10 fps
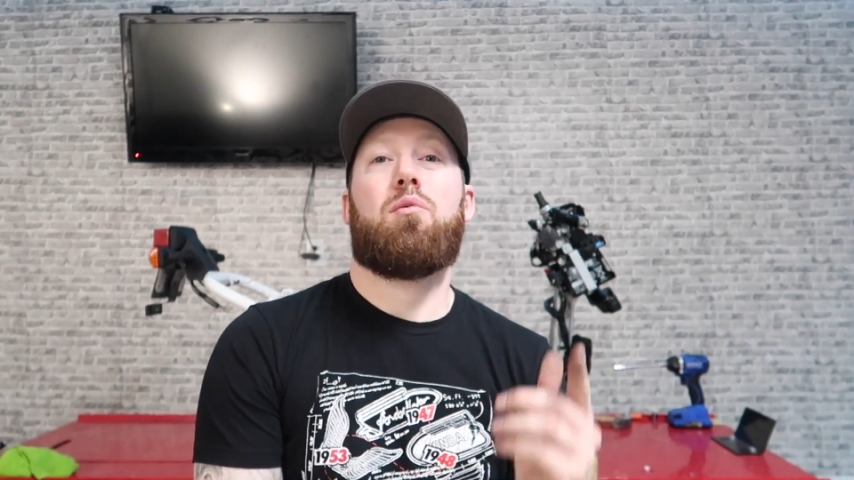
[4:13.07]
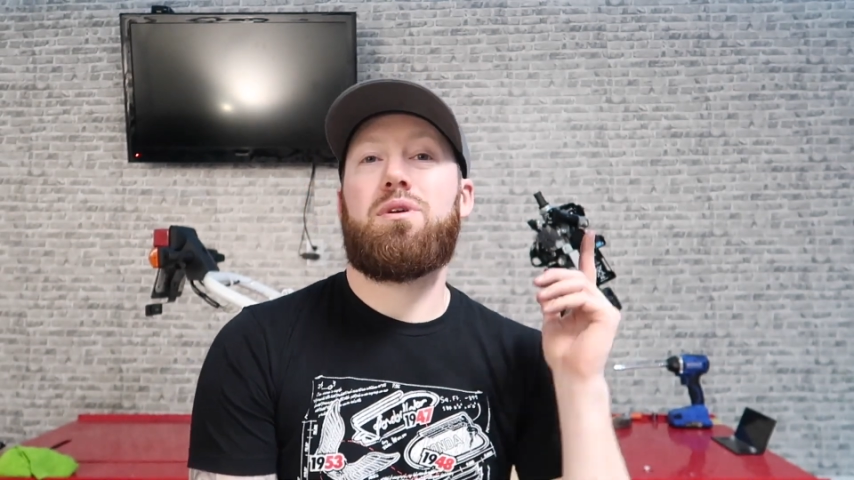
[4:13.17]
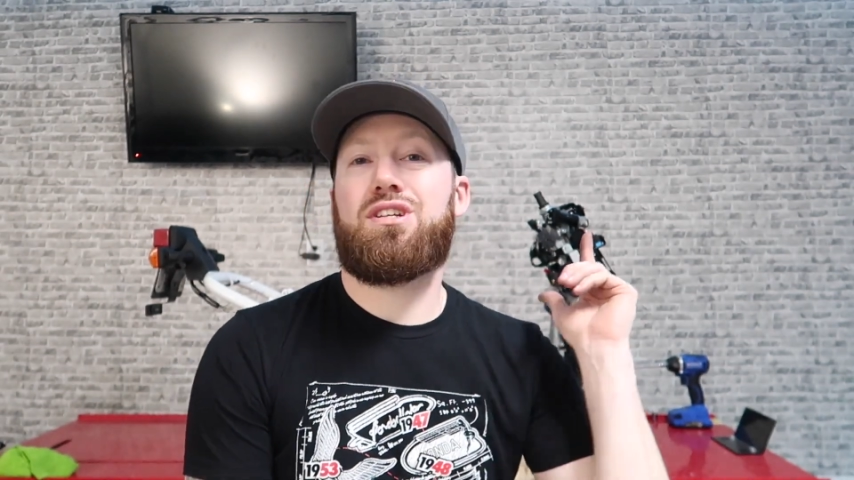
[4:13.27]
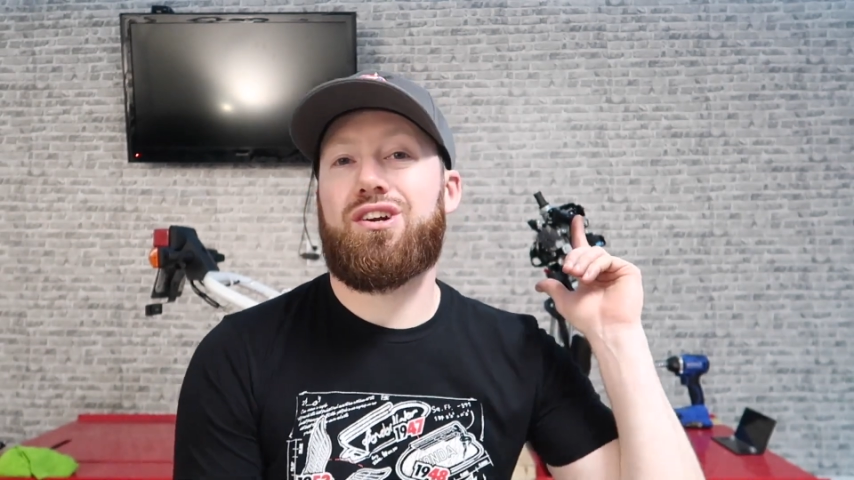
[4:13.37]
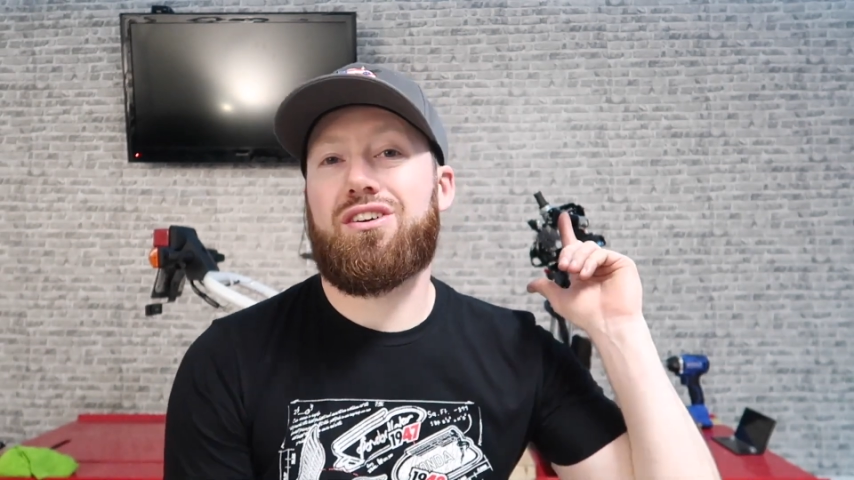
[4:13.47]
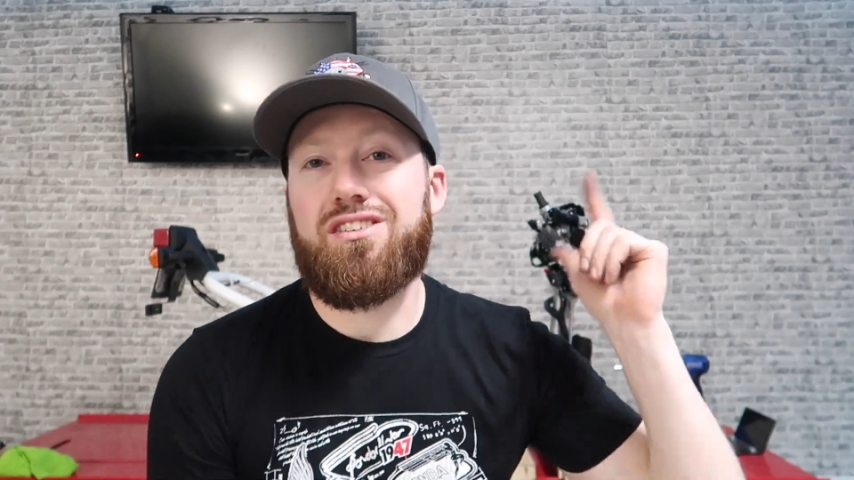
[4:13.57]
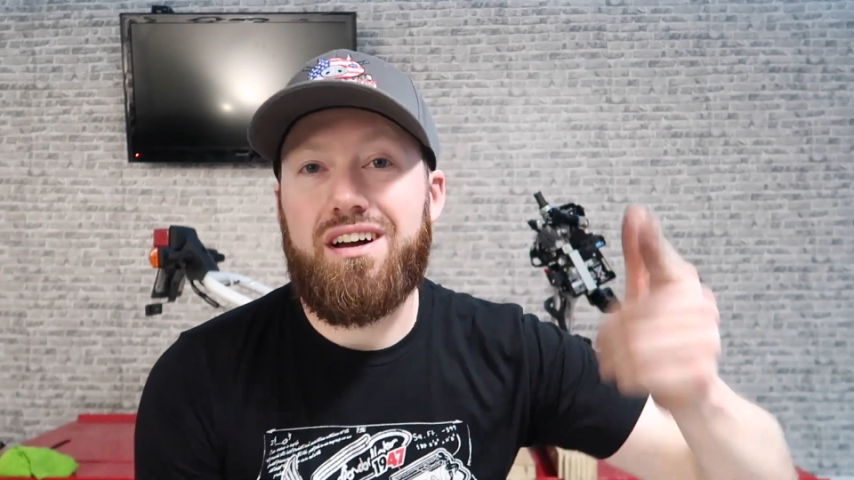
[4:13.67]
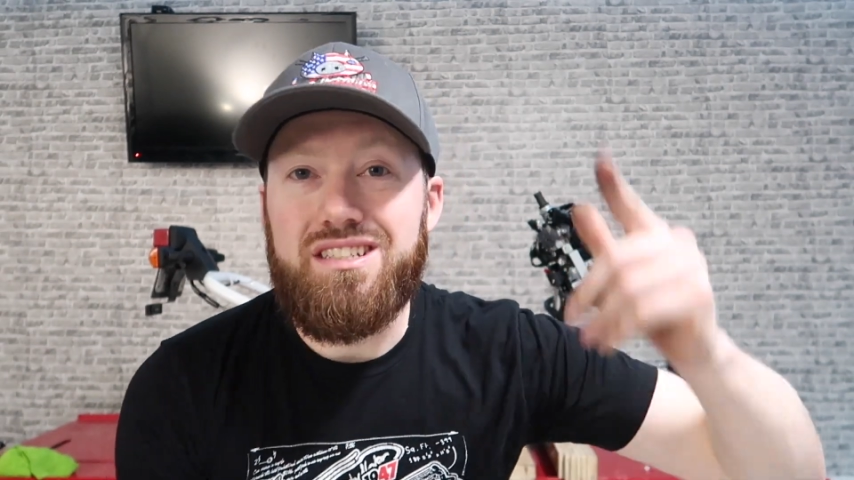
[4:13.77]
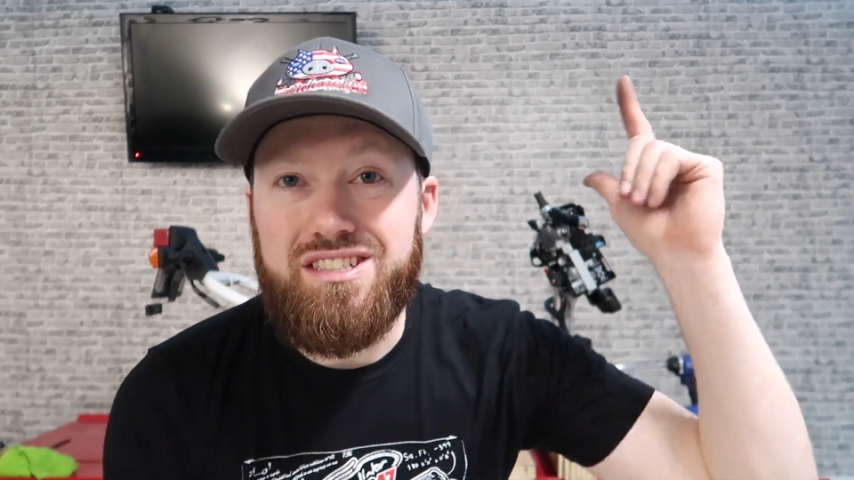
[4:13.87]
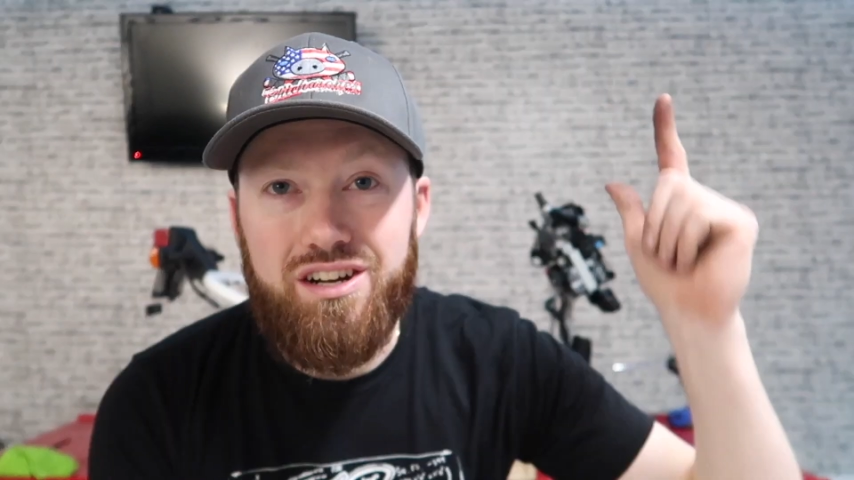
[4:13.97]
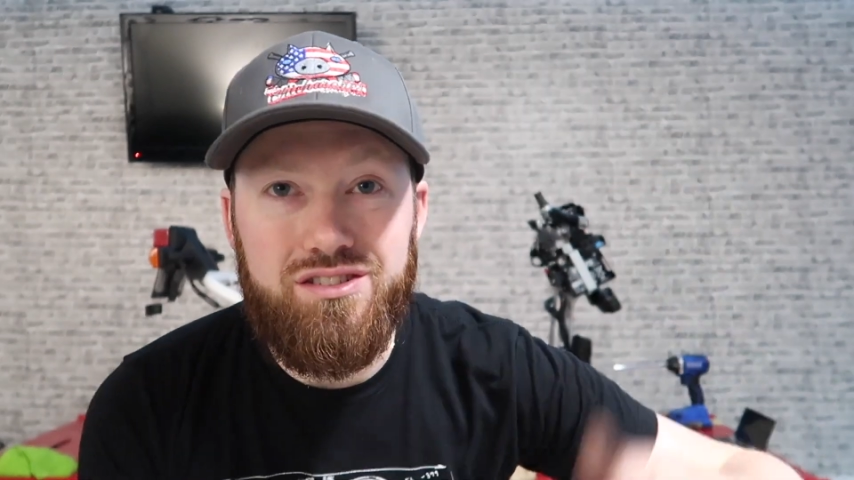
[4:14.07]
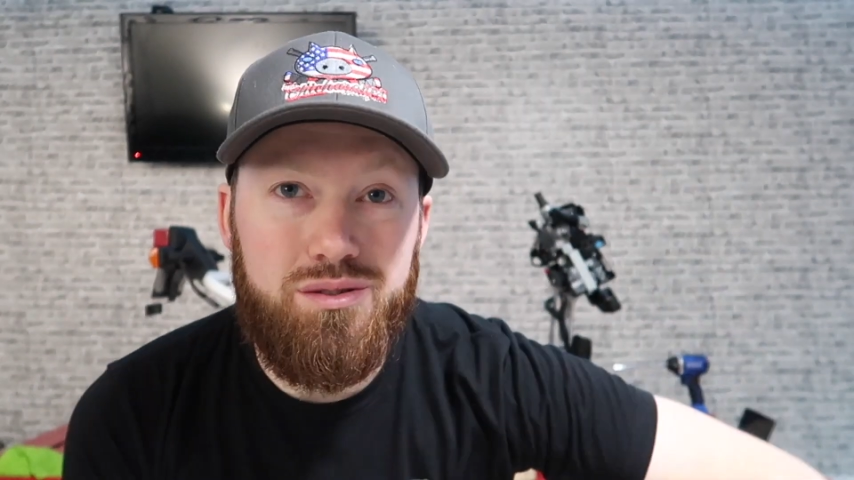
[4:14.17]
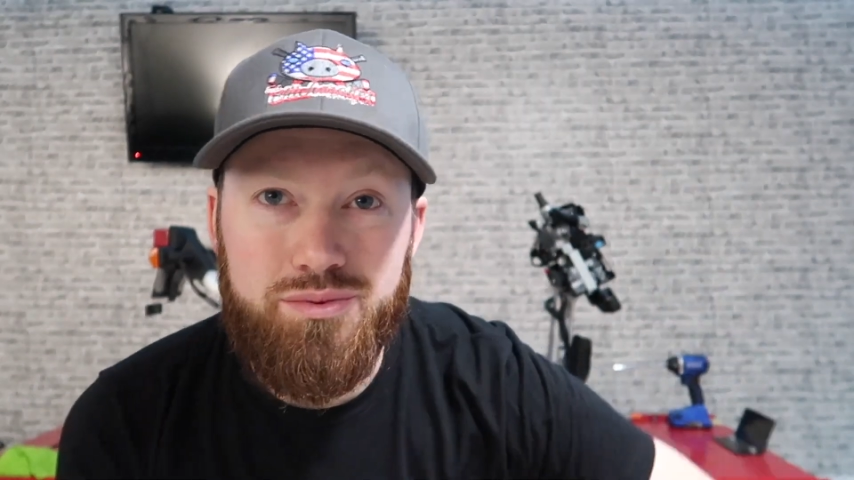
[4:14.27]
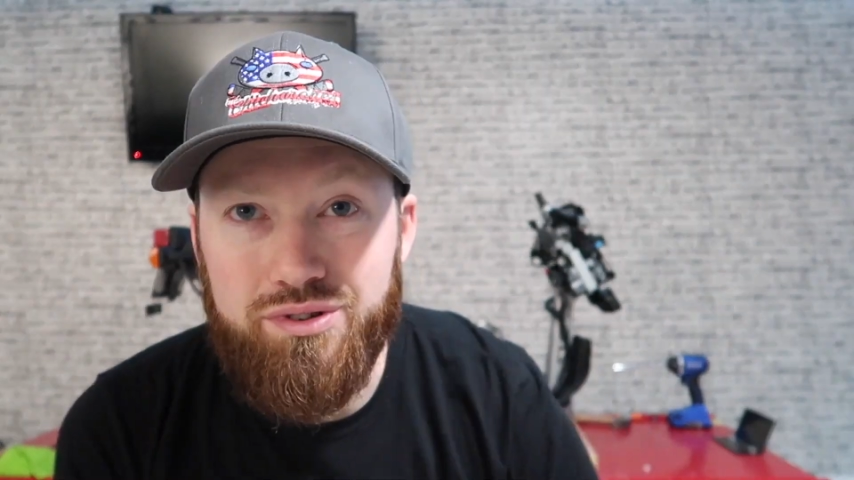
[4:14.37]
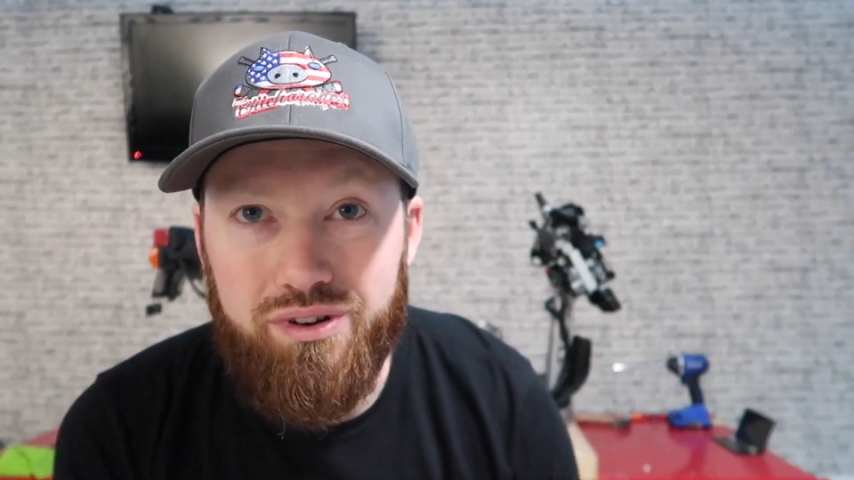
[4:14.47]
Be sure to like, share, and
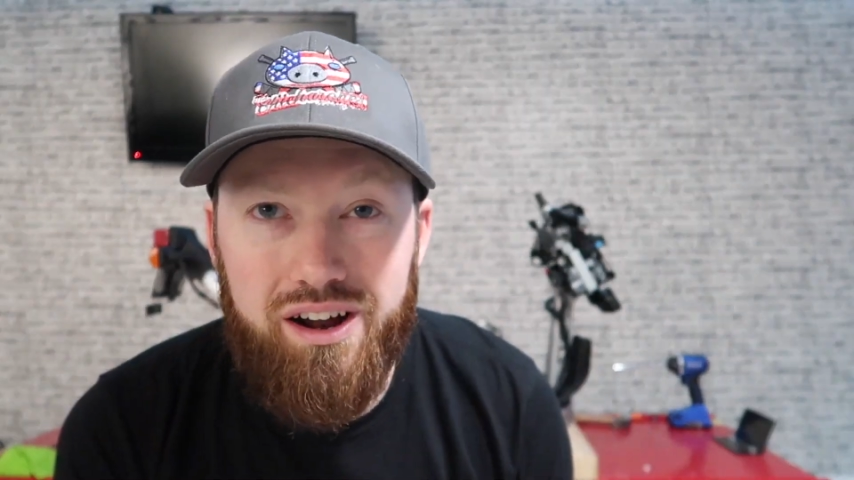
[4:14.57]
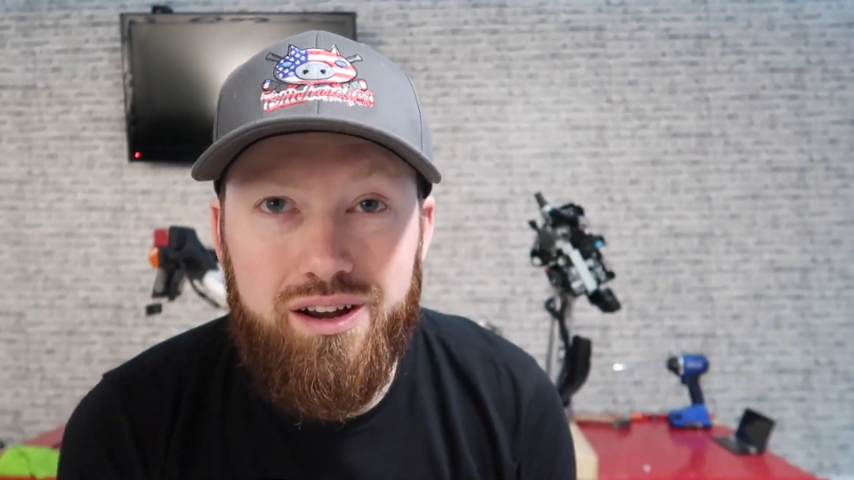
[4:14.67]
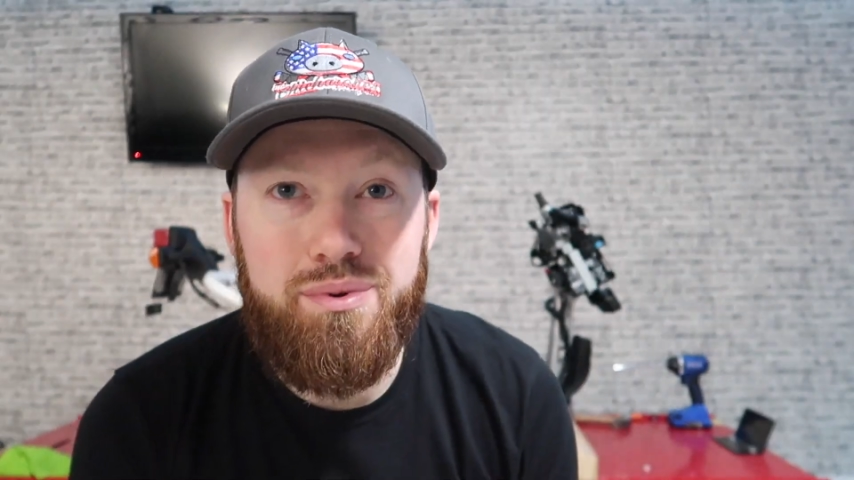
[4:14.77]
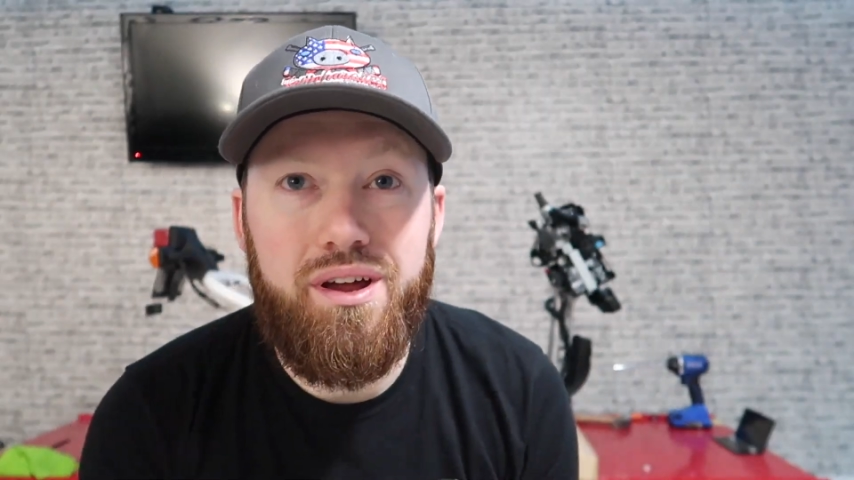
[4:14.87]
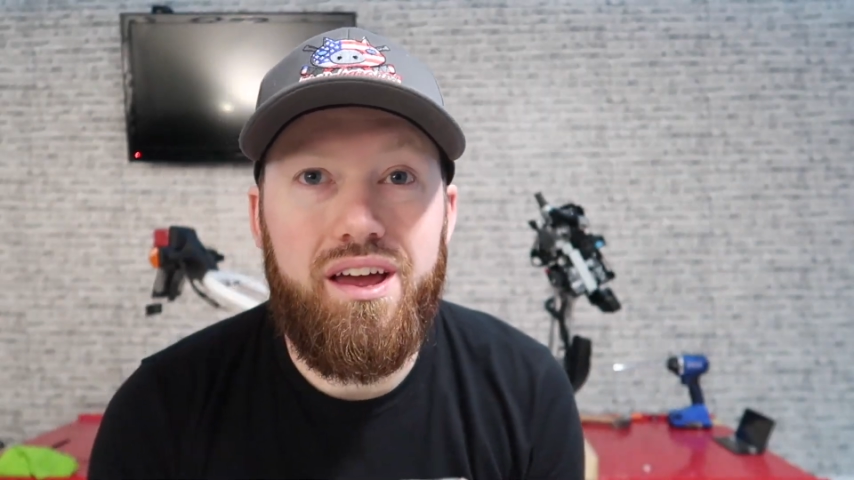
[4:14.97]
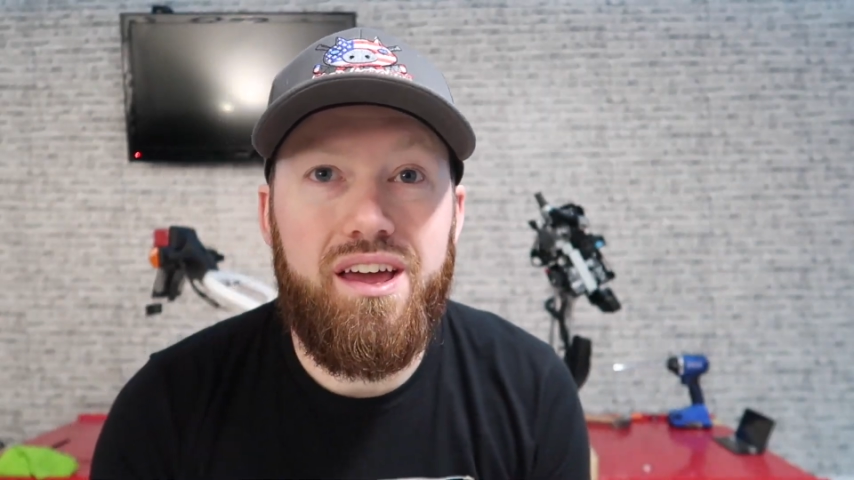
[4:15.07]
subscribe,